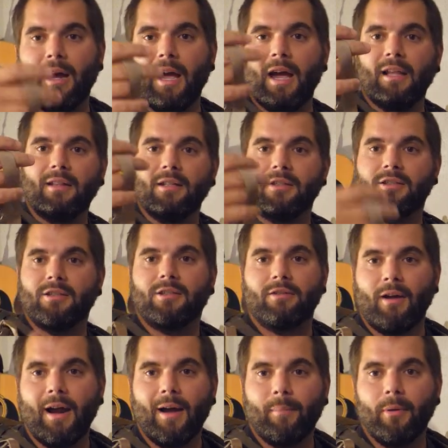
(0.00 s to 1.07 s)
I had this
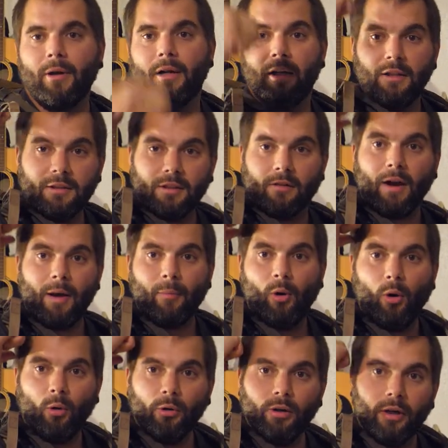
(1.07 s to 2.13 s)
strap to grab a
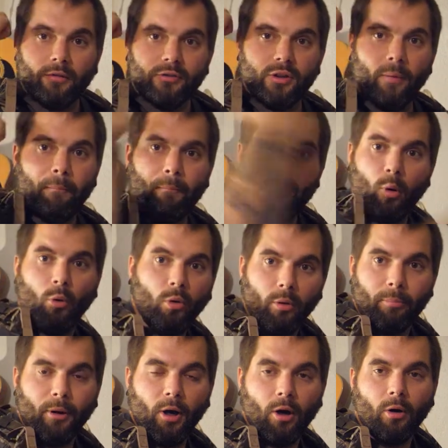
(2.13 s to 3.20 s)
hold of to pull
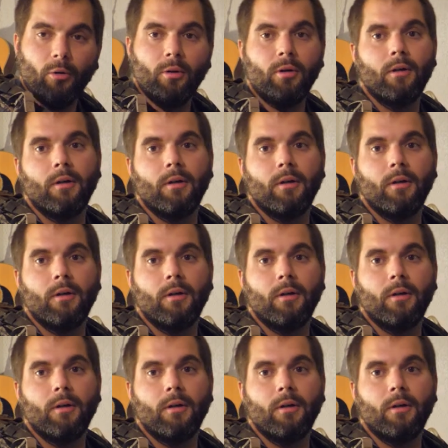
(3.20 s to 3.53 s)
the bow